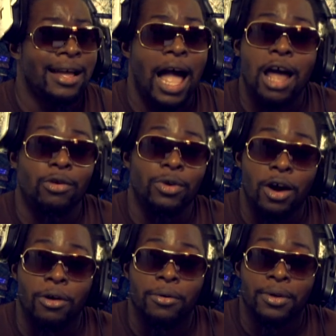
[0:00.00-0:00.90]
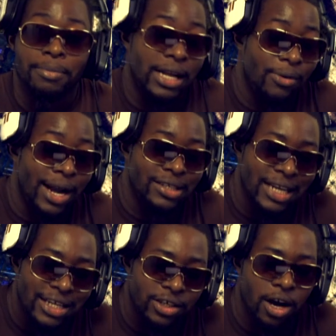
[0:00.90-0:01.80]
I don't know. But anyways,
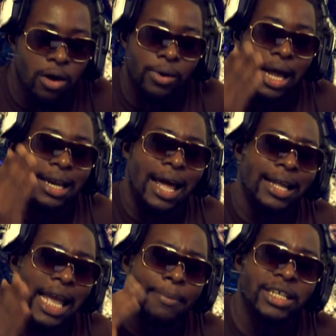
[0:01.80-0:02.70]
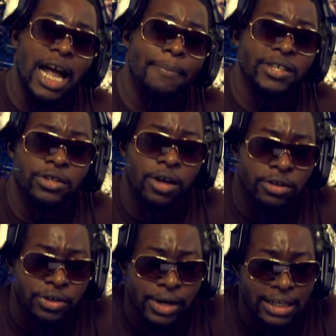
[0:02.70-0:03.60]
let's go. Got a lot of gaming topics to
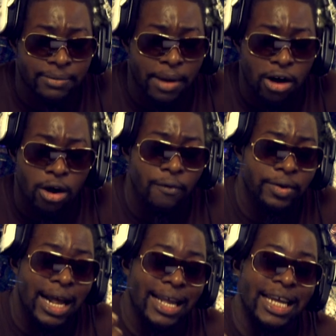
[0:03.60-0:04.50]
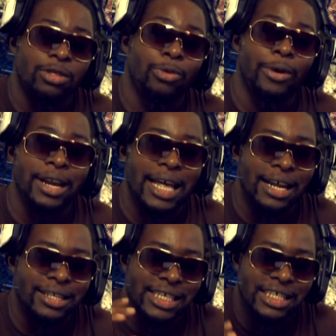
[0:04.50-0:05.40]
talk to you guys about. Hopefully I get through it in
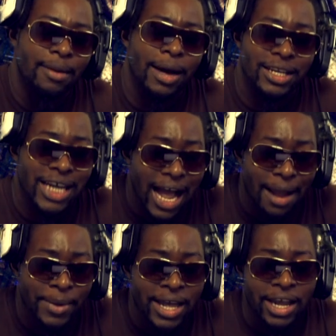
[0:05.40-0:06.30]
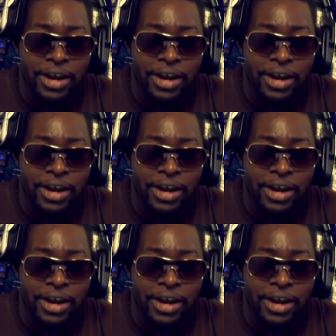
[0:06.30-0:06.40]
a decent amount of time,